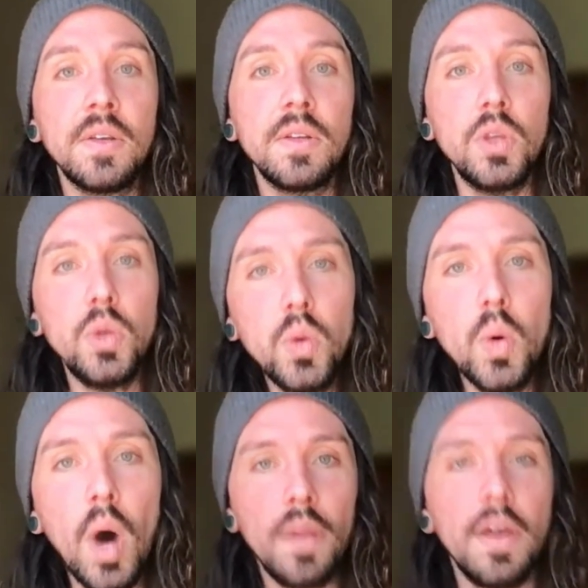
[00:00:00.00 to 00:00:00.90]
You
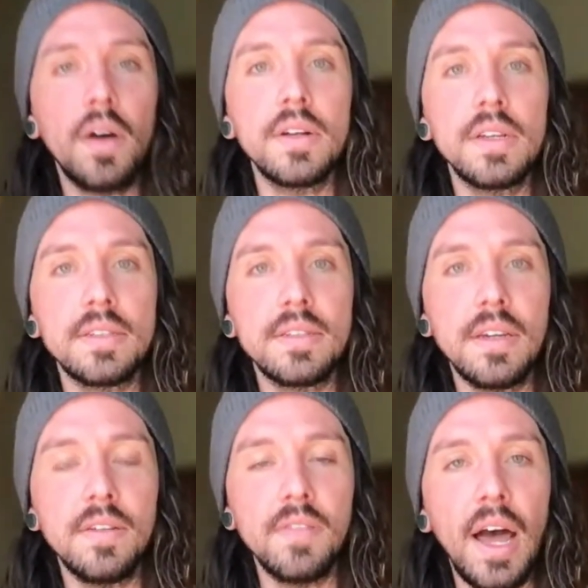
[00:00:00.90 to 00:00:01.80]
are the artist
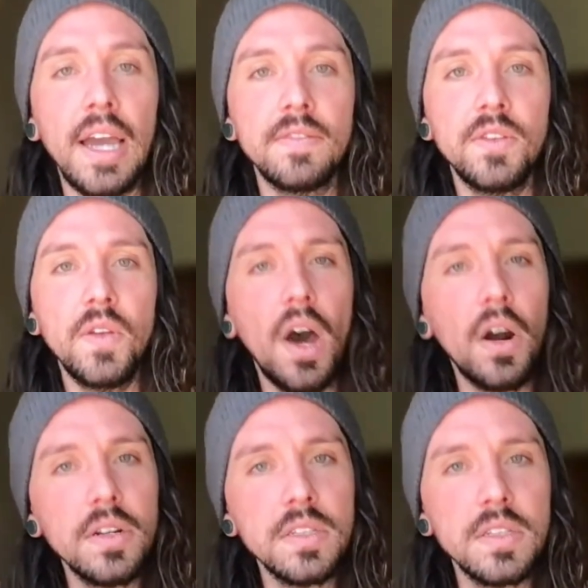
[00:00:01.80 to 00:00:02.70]
of life. You're the
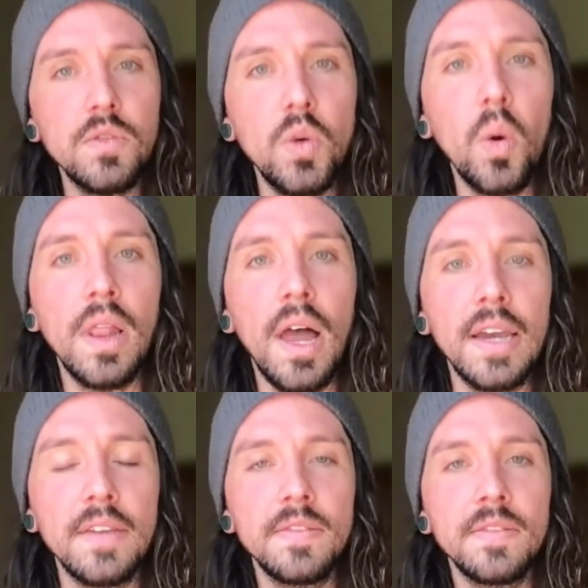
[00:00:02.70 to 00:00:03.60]
artist of your
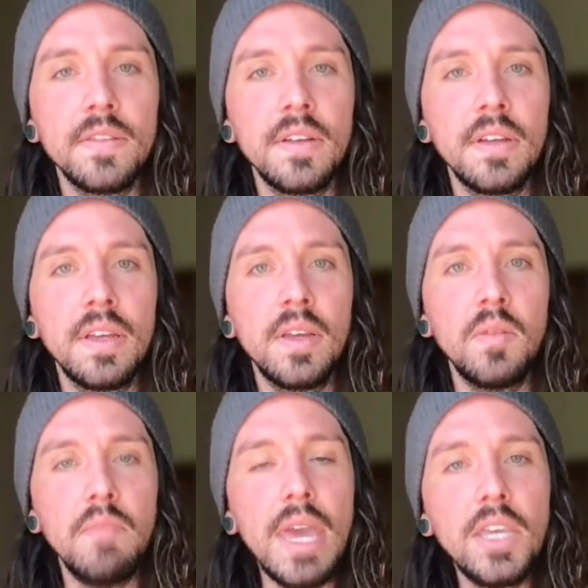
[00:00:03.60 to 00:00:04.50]
life.
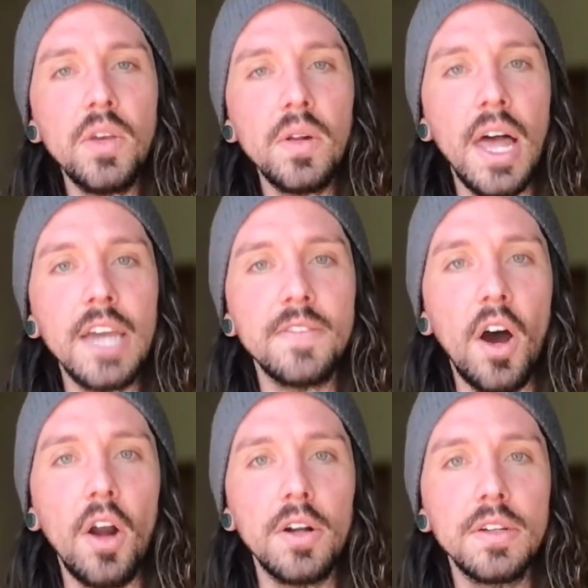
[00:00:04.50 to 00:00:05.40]
Make your life
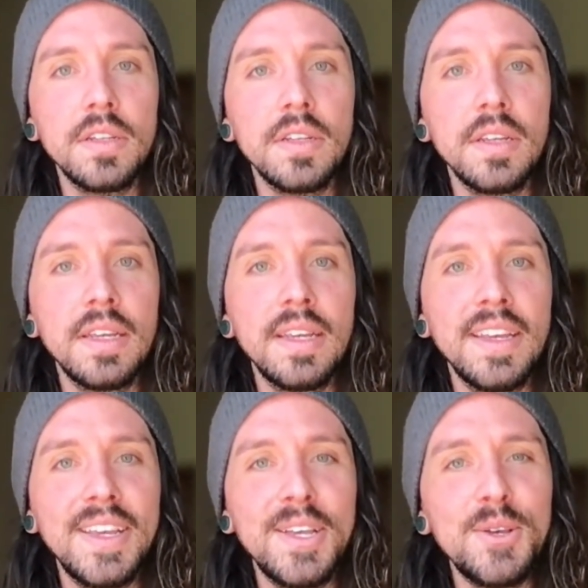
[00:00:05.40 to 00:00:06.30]
art.
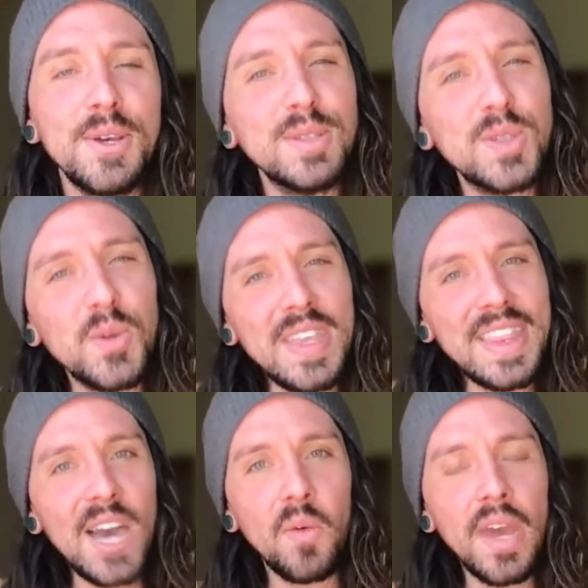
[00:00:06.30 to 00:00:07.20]
And so in
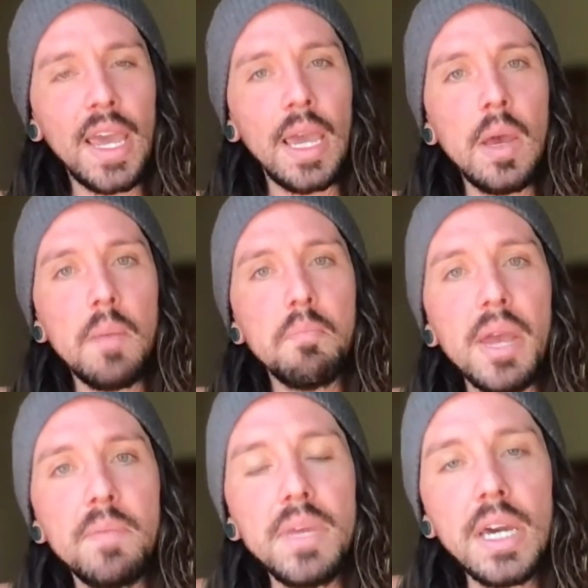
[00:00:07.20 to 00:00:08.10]
that way, by
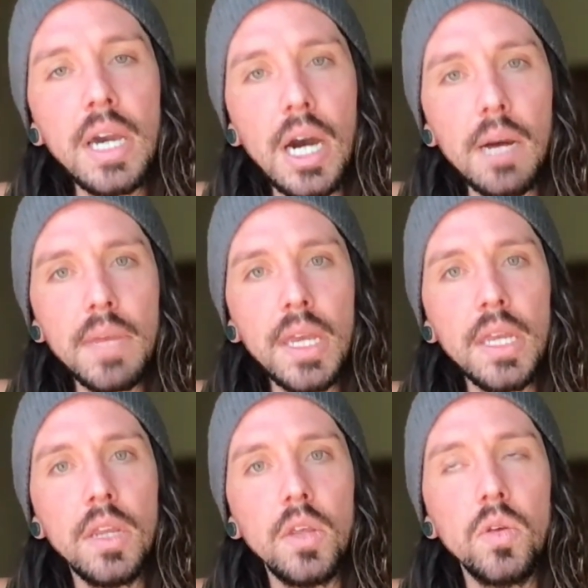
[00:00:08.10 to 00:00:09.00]

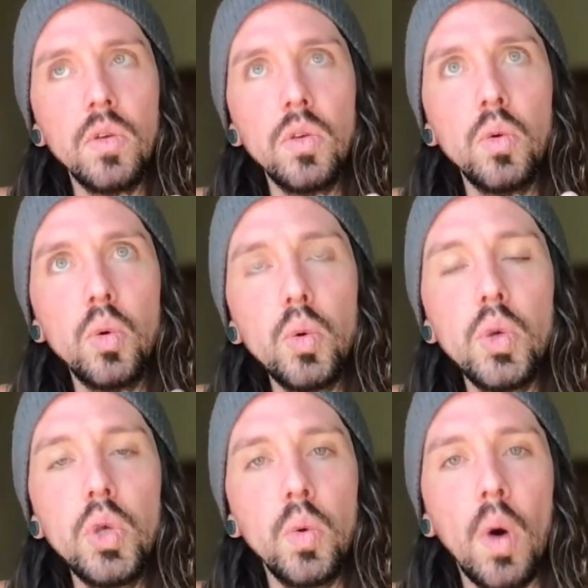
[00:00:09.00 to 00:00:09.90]
becoming who
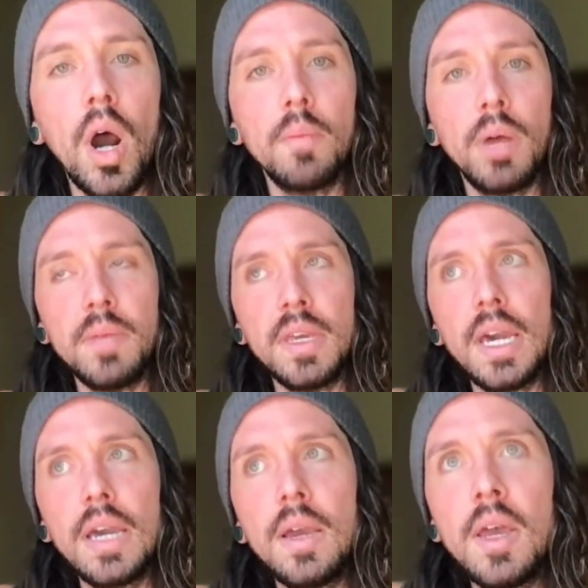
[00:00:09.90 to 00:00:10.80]
you are, by
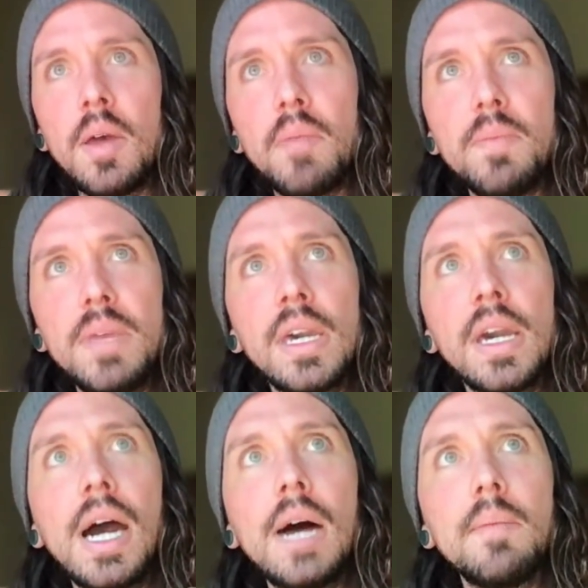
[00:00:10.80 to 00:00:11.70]

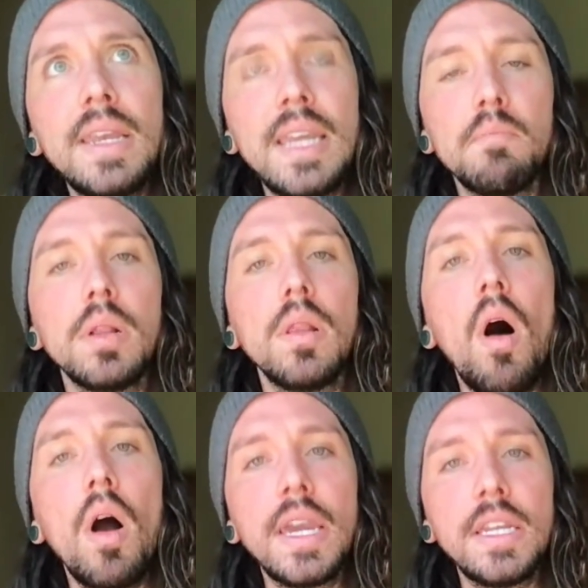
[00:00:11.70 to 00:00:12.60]
becoming and
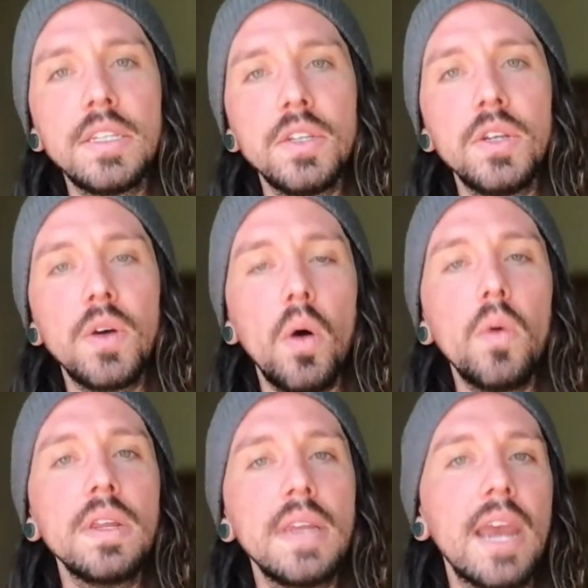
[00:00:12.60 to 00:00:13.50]
belonging to your
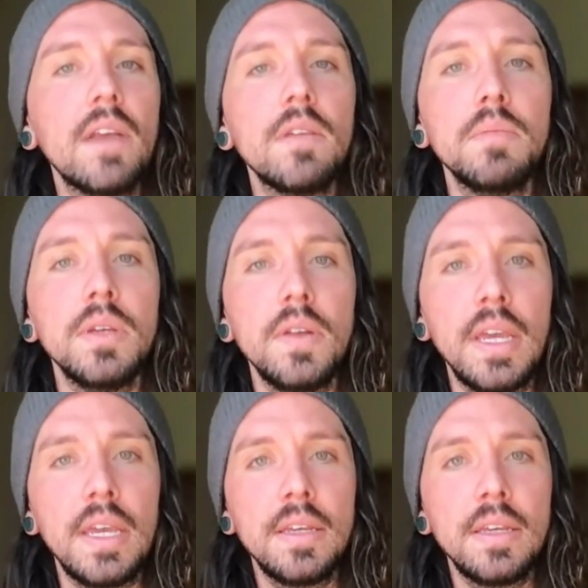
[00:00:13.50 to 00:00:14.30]
own inherent beauty,